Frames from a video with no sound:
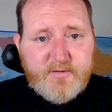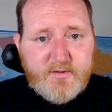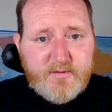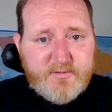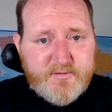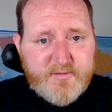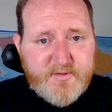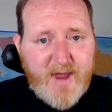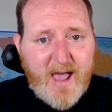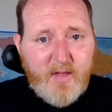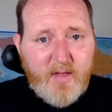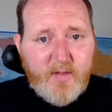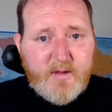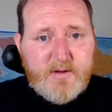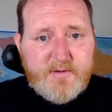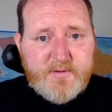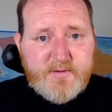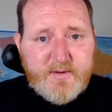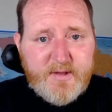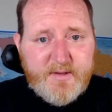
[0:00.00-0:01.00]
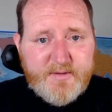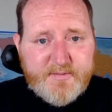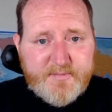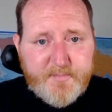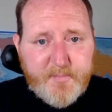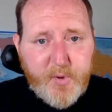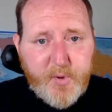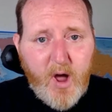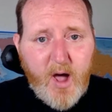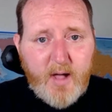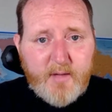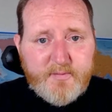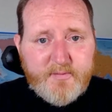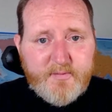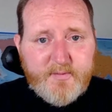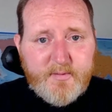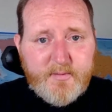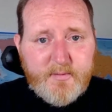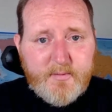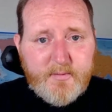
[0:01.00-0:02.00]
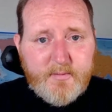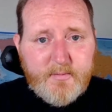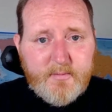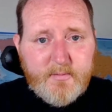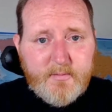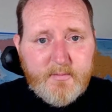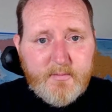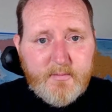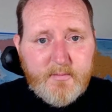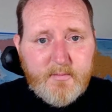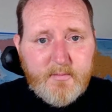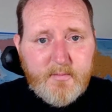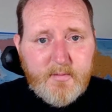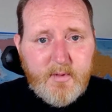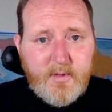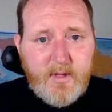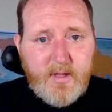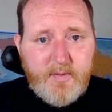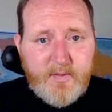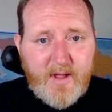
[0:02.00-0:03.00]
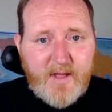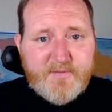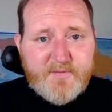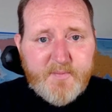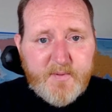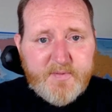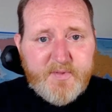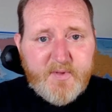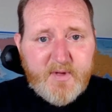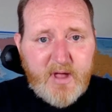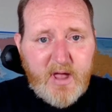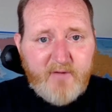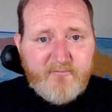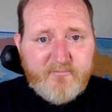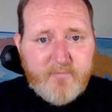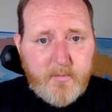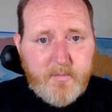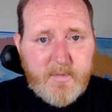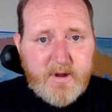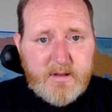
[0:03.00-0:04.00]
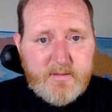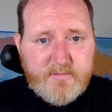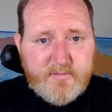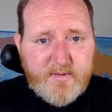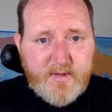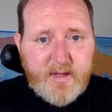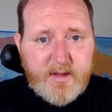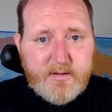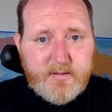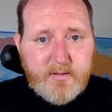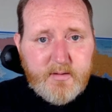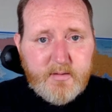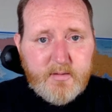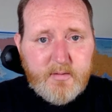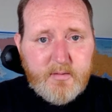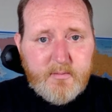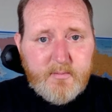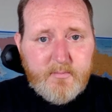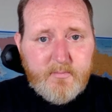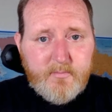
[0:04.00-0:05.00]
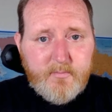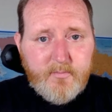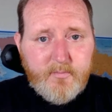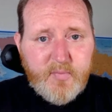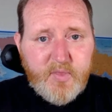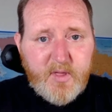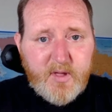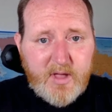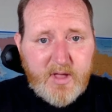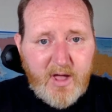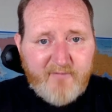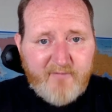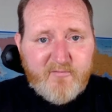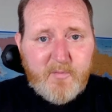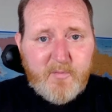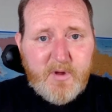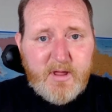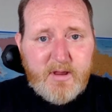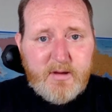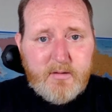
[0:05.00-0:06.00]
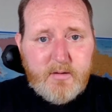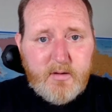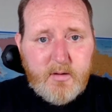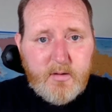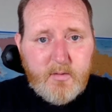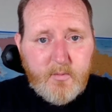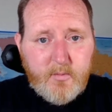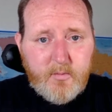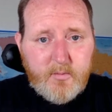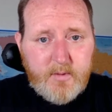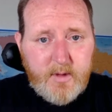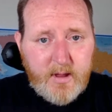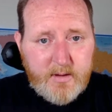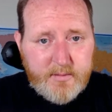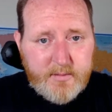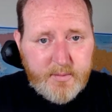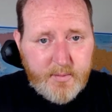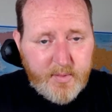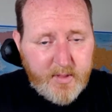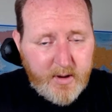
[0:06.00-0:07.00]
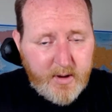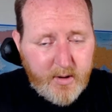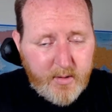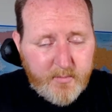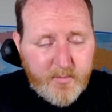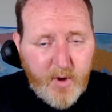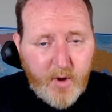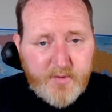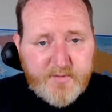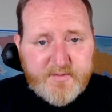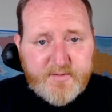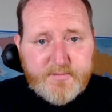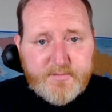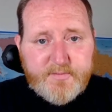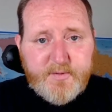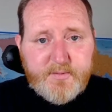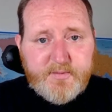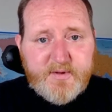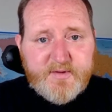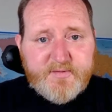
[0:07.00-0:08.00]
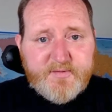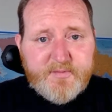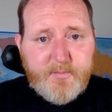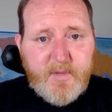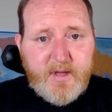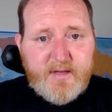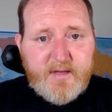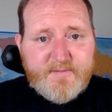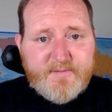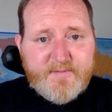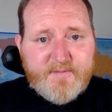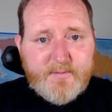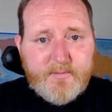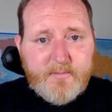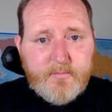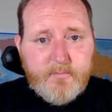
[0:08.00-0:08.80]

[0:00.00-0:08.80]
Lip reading: challenge is brought. And that's what the government did. The government, in their motion to dismiss,